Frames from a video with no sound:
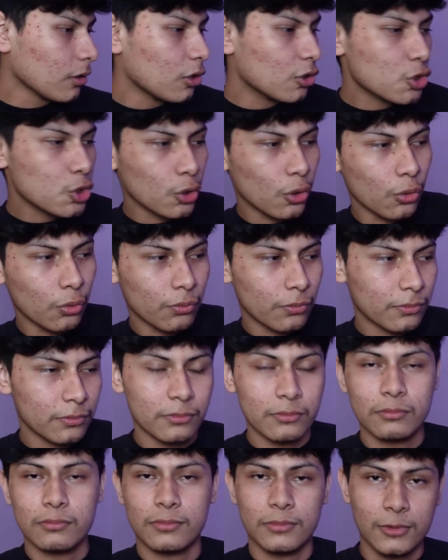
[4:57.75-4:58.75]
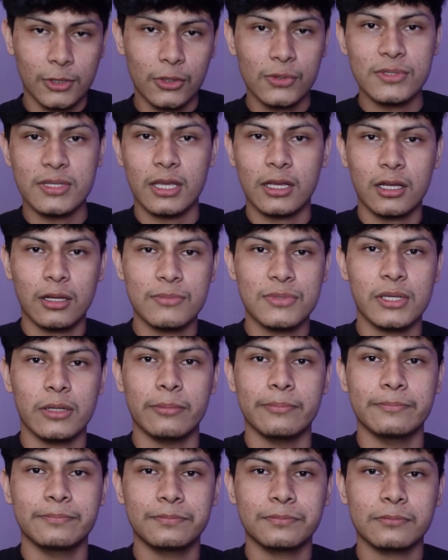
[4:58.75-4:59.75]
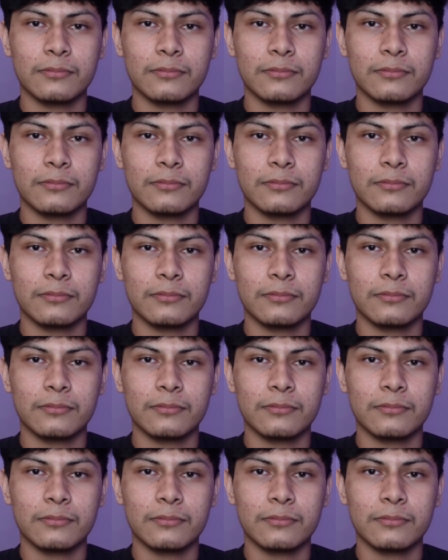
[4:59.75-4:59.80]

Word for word: So Thursday comes up,